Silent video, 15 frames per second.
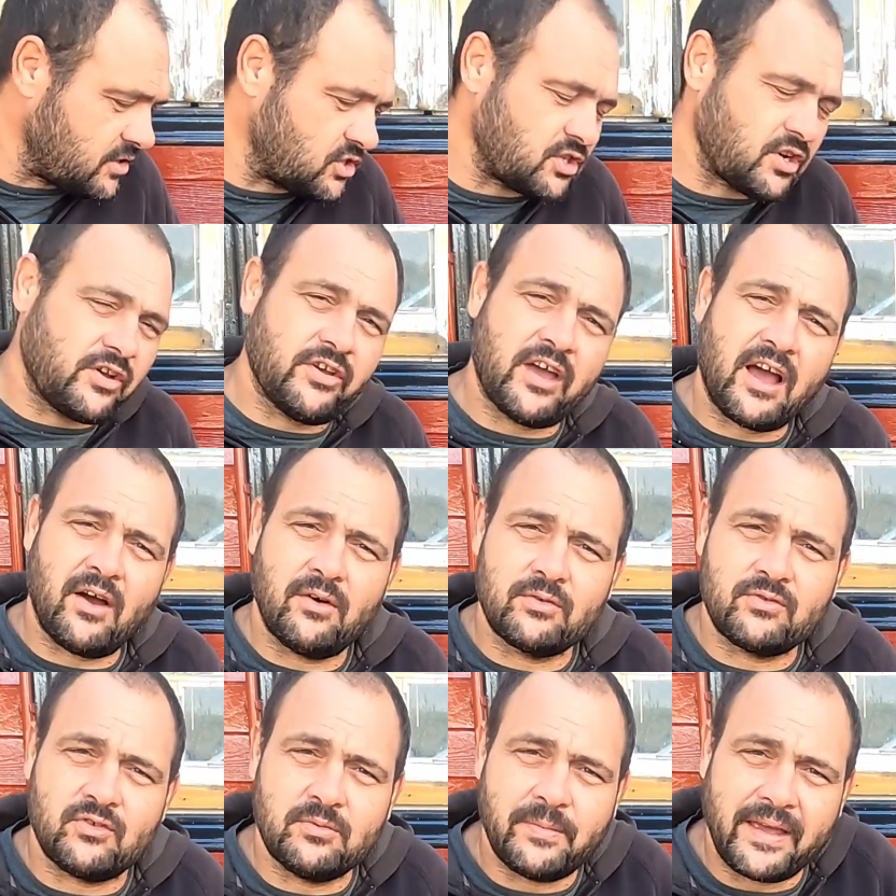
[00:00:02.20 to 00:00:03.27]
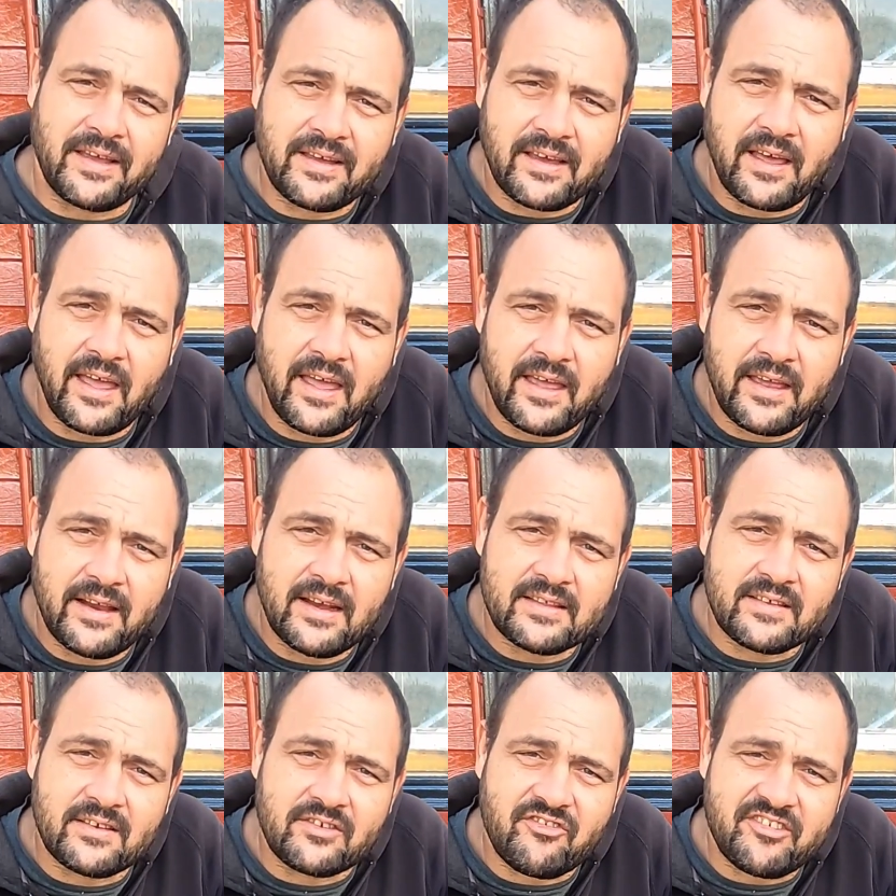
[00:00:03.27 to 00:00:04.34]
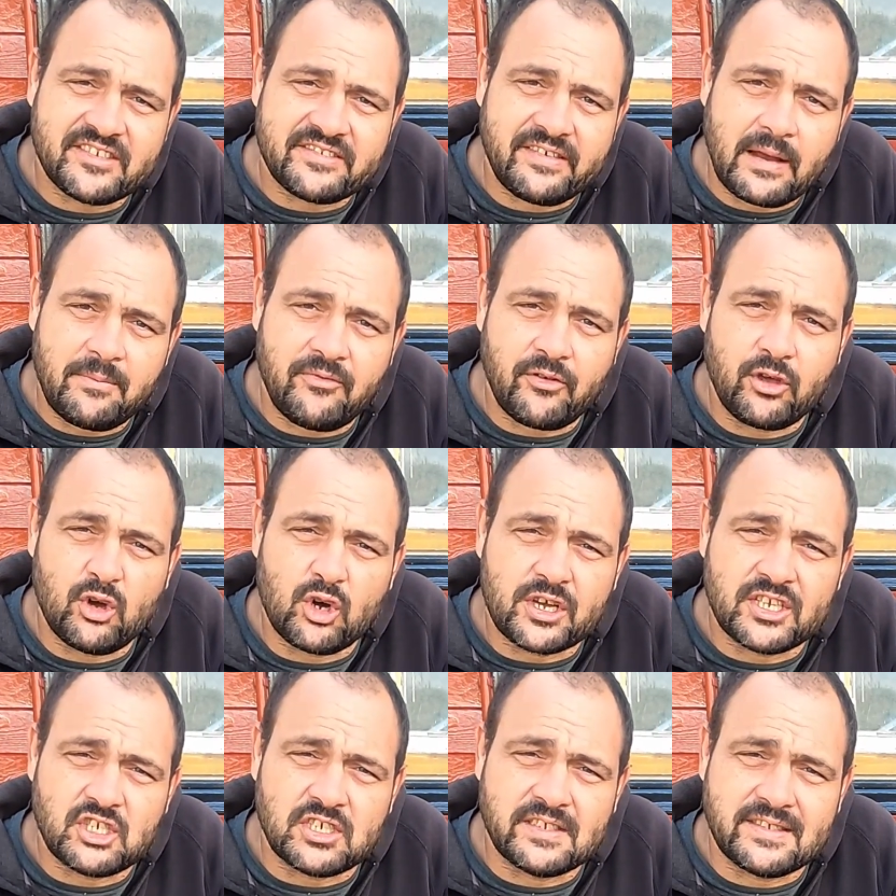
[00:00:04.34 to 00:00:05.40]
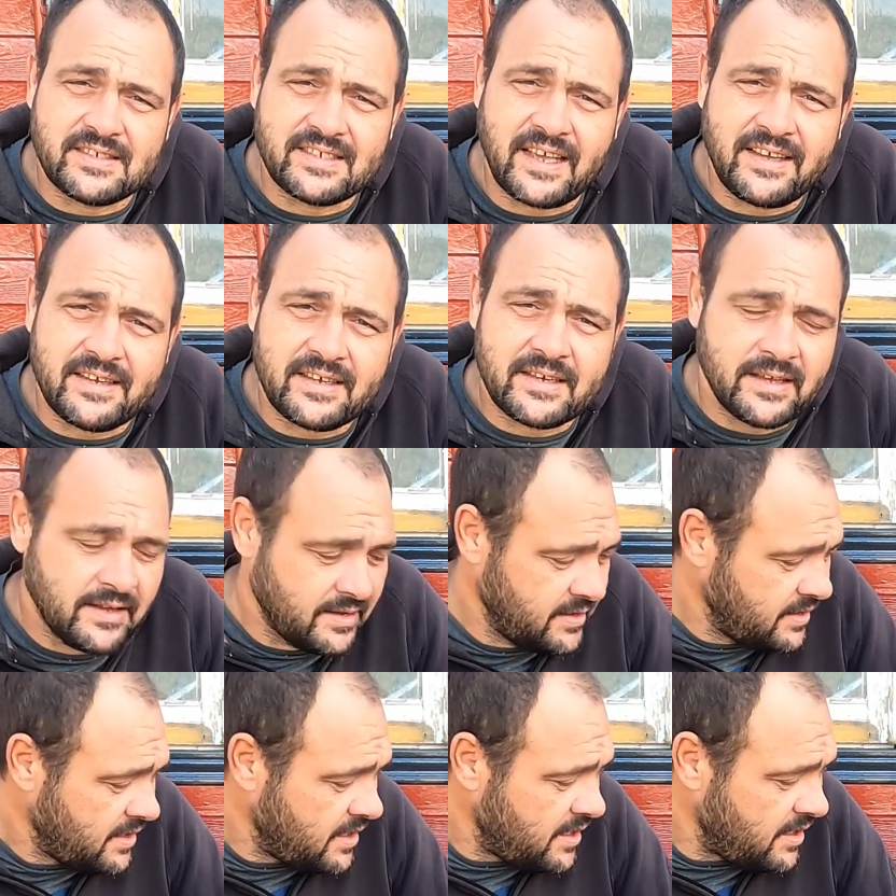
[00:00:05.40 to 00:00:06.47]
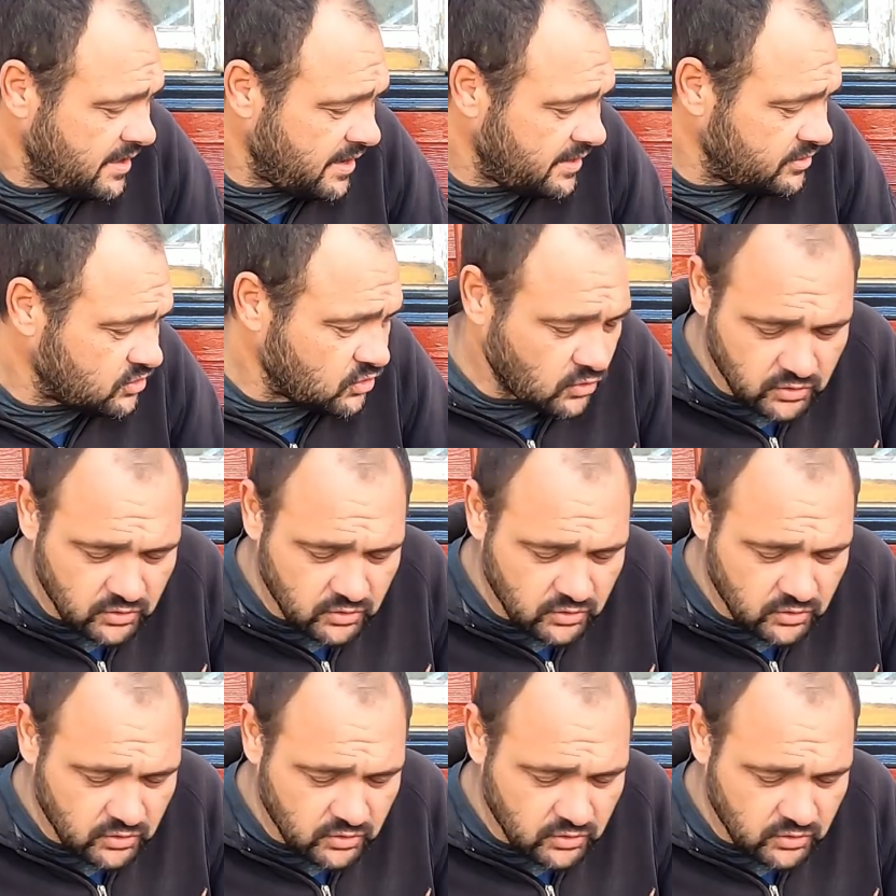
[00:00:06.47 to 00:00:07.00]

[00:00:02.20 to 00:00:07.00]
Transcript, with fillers: I'm going to show you how to make a little grease trap for your kitchen sink and it's